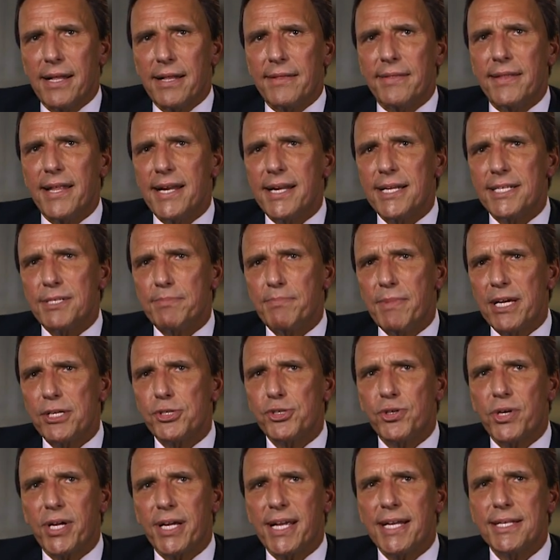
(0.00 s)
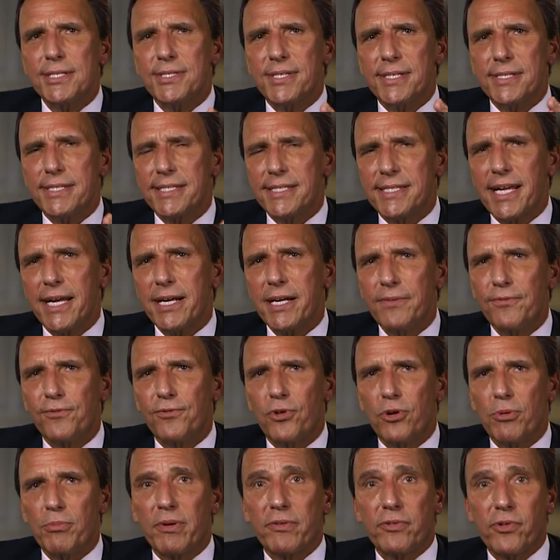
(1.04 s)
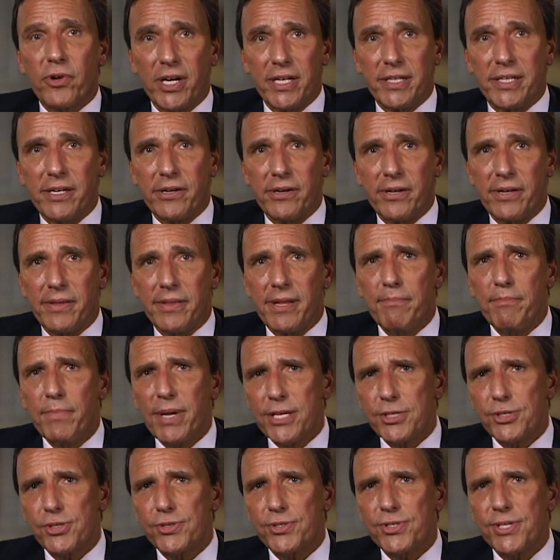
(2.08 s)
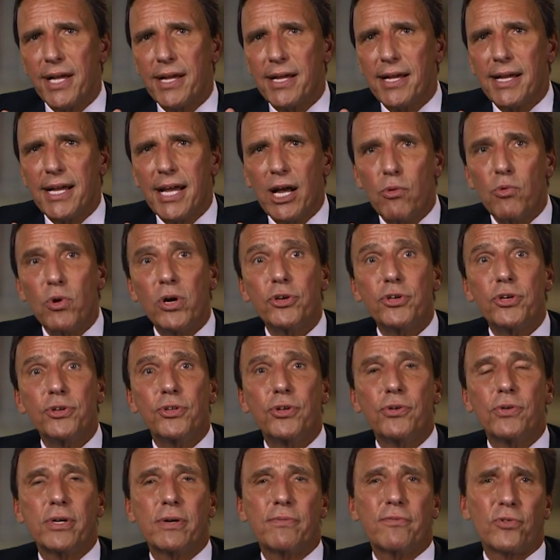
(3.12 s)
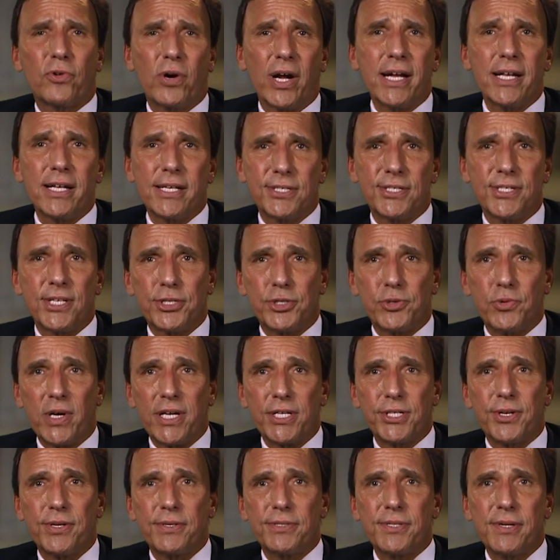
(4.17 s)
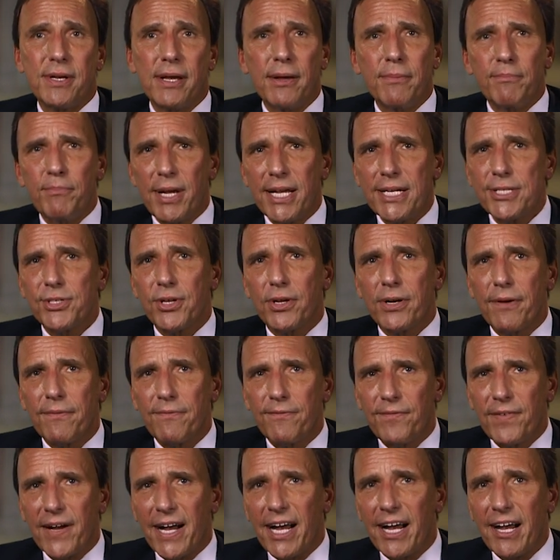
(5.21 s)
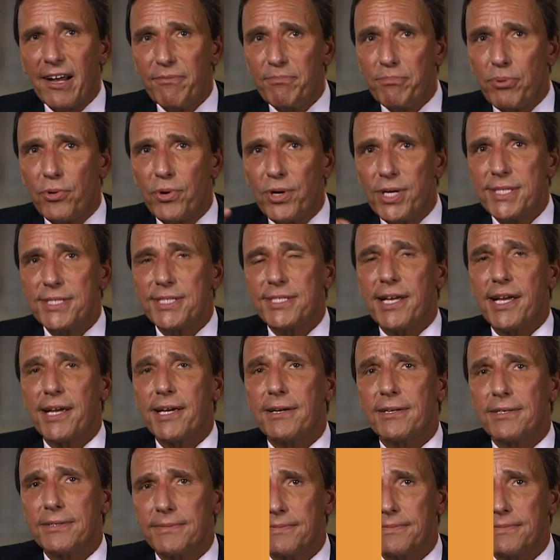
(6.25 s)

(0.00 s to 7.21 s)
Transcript: Then it's measured against the second form of criteria that measures how well you do in a variety of situations based on a 5-point scale.